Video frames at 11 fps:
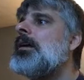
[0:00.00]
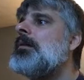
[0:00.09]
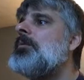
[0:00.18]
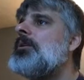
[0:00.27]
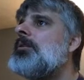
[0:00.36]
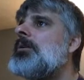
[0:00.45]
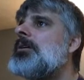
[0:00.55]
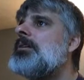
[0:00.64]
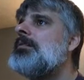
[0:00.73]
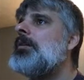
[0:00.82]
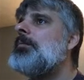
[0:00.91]
Yeah, computer
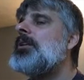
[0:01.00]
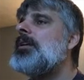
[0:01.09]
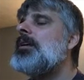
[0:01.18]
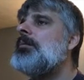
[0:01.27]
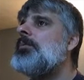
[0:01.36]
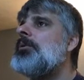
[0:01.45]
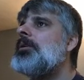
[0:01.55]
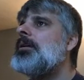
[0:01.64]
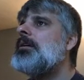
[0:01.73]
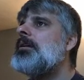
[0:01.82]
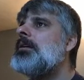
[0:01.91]
wants to give up the 8
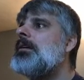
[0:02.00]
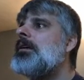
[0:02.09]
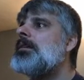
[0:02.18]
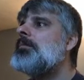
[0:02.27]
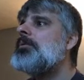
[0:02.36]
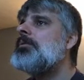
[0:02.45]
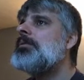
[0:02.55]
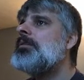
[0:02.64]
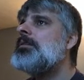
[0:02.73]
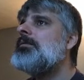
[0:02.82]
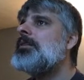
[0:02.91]
point as
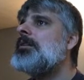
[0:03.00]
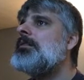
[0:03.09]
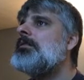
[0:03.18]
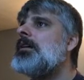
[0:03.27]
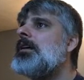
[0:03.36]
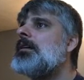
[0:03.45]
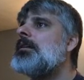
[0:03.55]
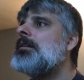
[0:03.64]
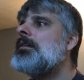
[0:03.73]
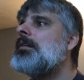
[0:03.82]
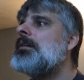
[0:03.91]
opposed to leaving a
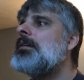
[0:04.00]
direct.